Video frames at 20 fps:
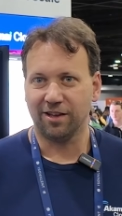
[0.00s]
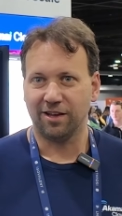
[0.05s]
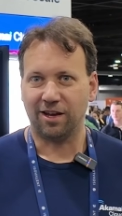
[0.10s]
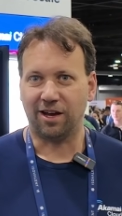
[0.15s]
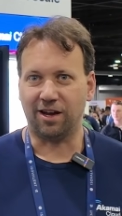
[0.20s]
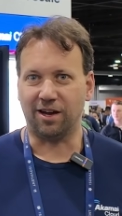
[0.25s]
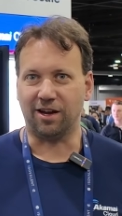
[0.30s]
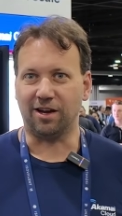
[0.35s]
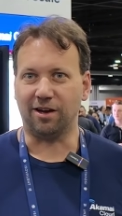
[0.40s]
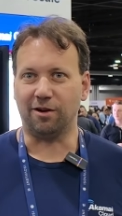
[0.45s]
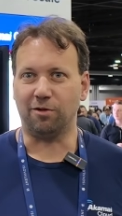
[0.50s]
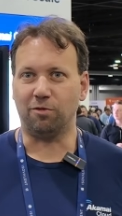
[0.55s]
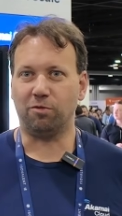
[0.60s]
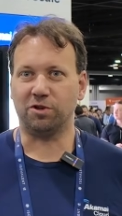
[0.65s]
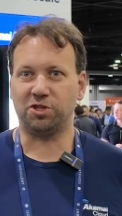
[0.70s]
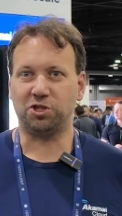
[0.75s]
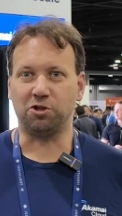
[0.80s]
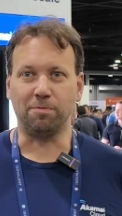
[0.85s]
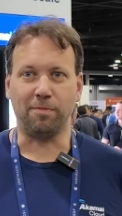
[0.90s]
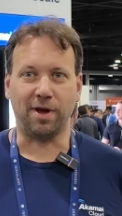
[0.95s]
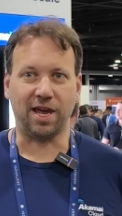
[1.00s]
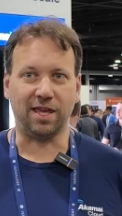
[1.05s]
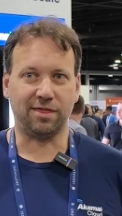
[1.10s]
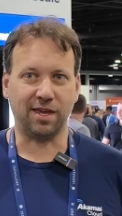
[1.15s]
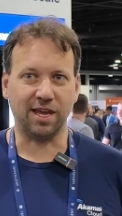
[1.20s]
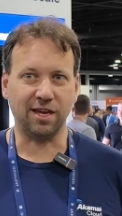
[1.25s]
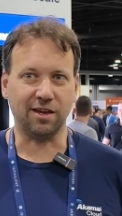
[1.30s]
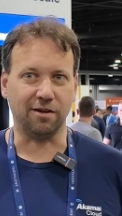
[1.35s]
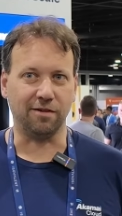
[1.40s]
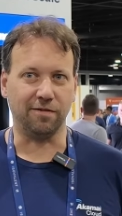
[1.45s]
uh, what you may
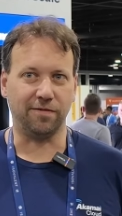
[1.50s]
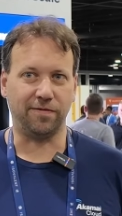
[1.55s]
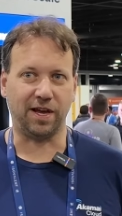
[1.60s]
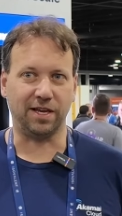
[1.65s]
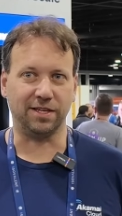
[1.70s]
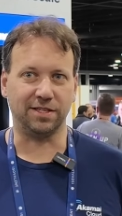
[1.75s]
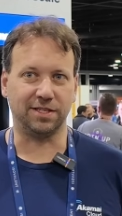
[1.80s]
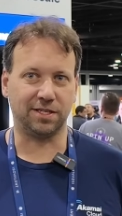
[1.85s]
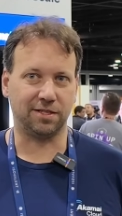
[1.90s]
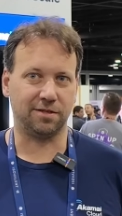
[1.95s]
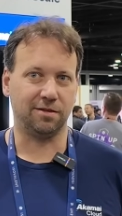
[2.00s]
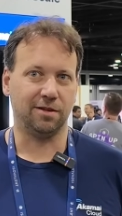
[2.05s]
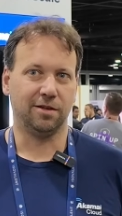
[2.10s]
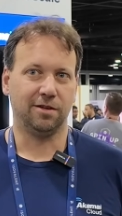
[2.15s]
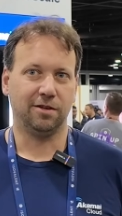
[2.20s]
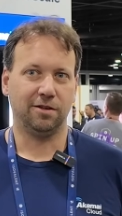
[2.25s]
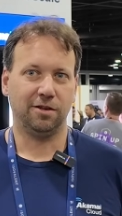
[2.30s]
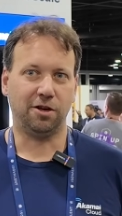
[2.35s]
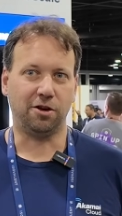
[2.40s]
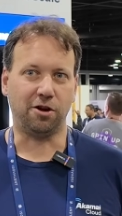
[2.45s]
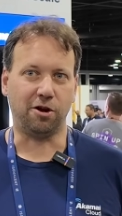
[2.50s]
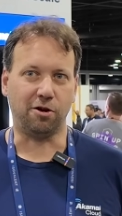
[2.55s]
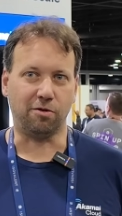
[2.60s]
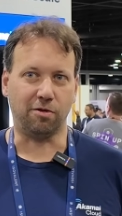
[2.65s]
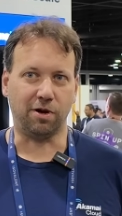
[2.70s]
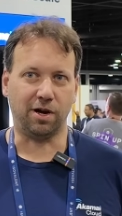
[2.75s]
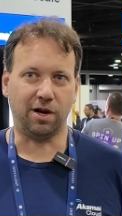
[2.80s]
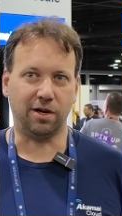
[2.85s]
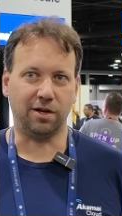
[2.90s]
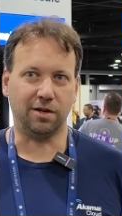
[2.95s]
think of as you know
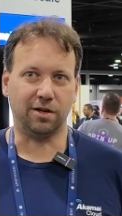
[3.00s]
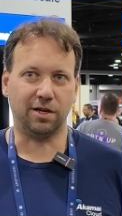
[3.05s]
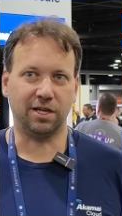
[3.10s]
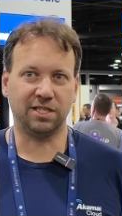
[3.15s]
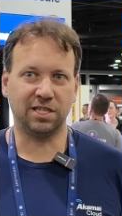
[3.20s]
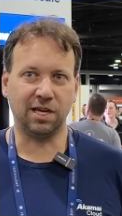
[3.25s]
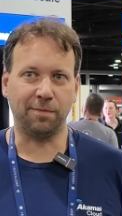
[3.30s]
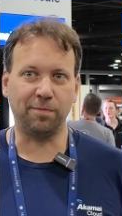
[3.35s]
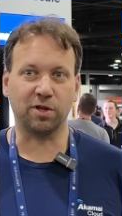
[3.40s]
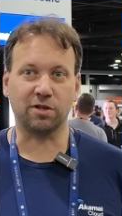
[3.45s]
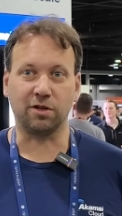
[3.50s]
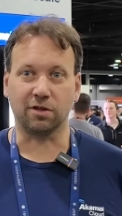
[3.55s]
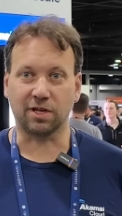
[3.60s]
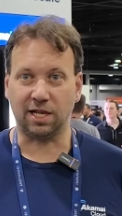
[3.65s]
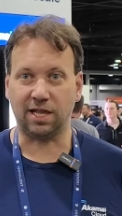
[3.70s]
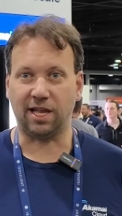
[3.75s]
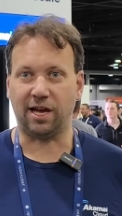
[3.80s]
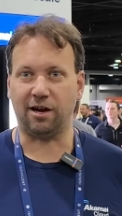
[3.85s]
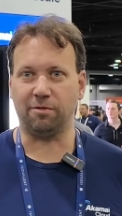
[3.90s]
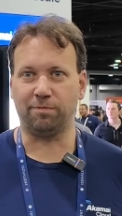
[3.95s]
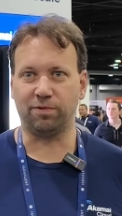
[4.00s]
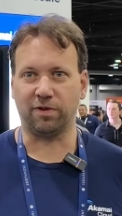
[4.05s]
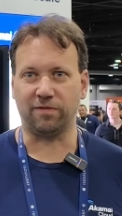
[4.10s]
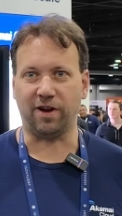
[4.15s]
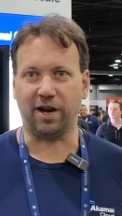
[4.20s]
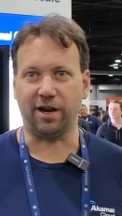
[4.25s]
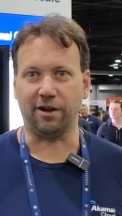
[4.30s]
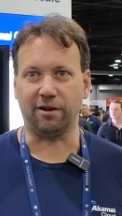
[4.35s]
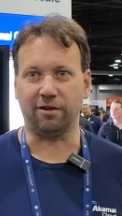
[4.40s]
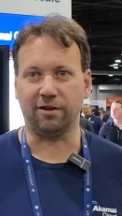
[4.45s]
uh, a typical cloud
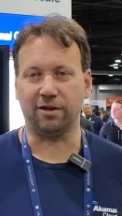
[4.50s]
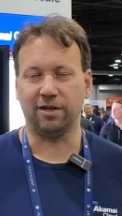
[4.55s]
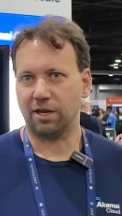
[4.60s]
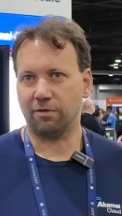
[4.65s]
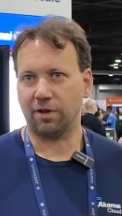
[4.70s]
provider.